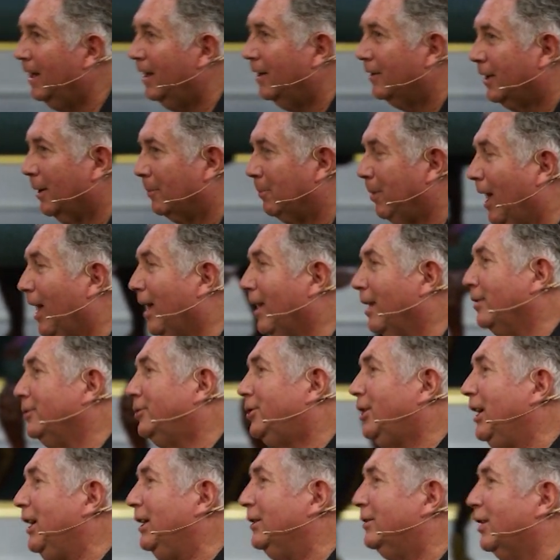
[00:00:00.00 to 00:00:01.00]
The blood of
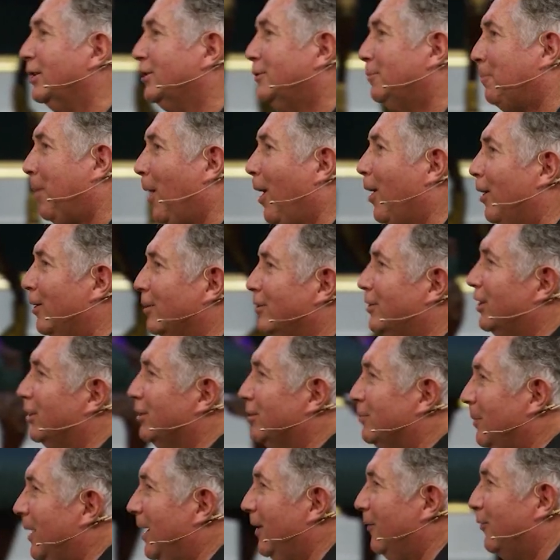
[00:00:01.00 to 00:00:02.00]
Jesus
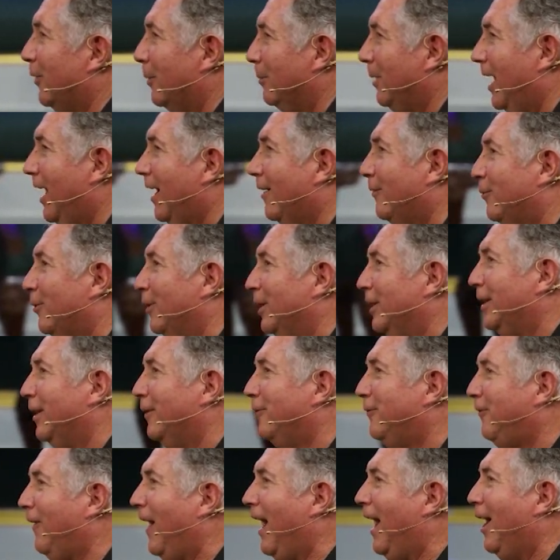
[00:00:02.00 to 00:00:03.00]
purges me from every
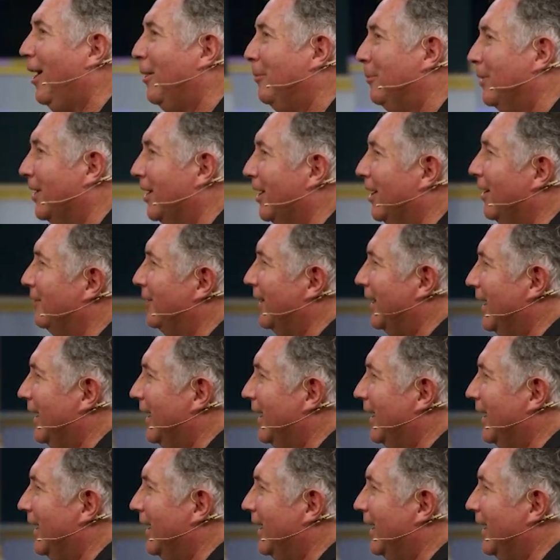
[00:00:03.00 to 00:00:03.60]
defilement of